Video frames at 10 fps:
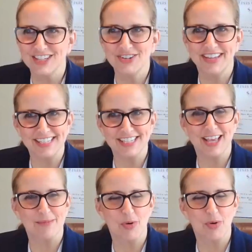you get to
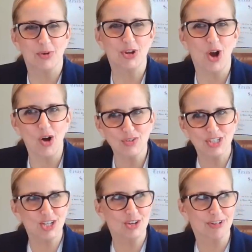that point where you all of a
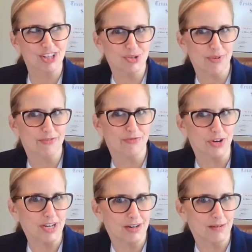sudden you realize you have
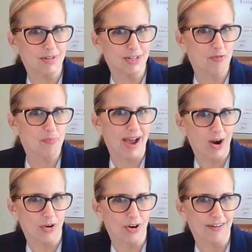freedom and you have
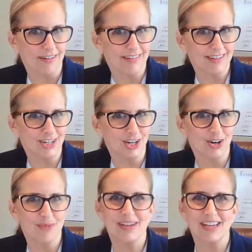power,
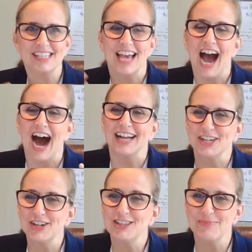because I
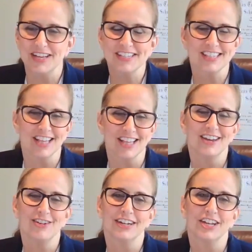tell you the biggest
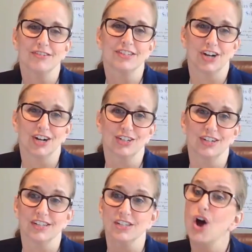lie you're going to hear as a
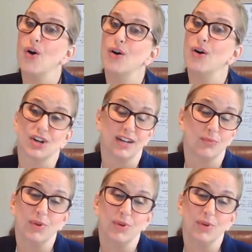doctor is, oh, I'm
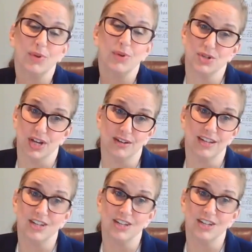sorry, we don't negotiate.
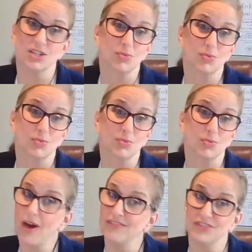It just is what it
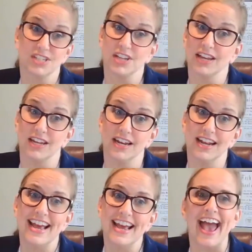is. You have to sign it.
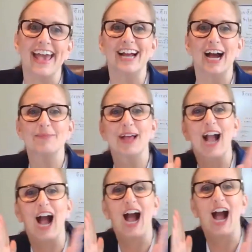And I'm
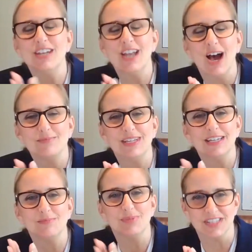like, I would not
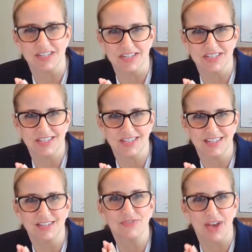be in business
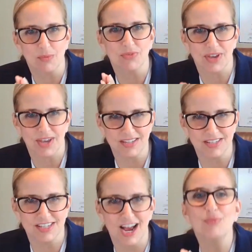if that were the
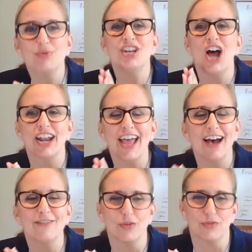case. I would not
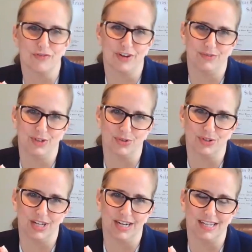have over
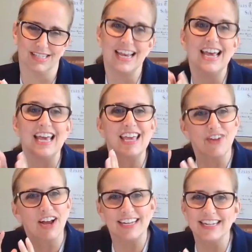500 clients
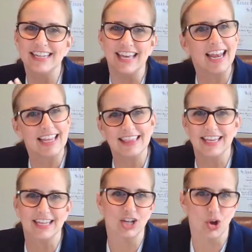if I didn't get
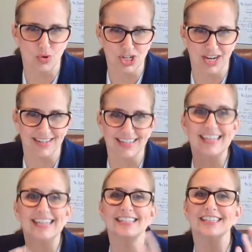anything negotiated.
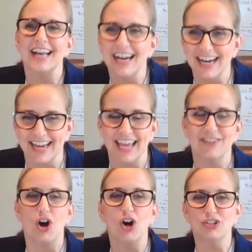It is a lie.
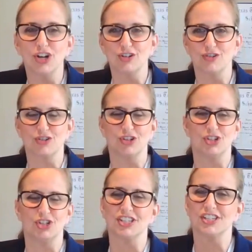And if all doctors could
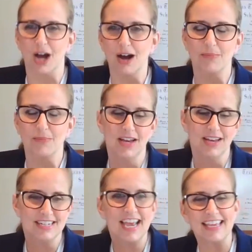just stop
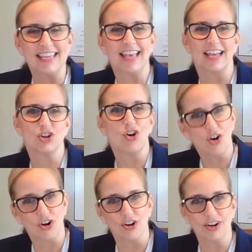taking that to
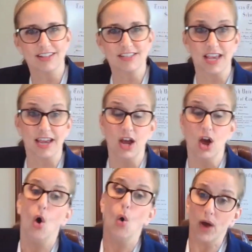heart and say,
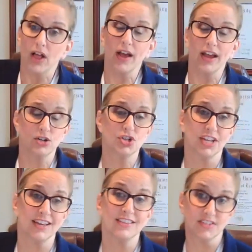well, I
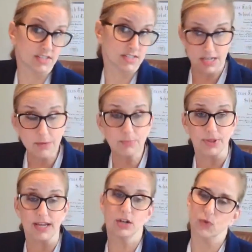understand this is a
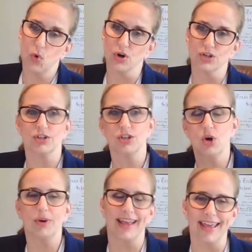template, of course, and you
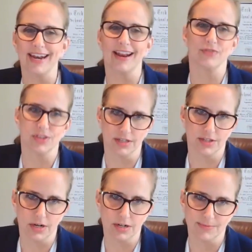don't want to edit everything
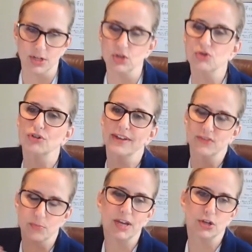in a document. You certainly
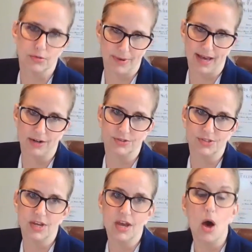have to pick your battles.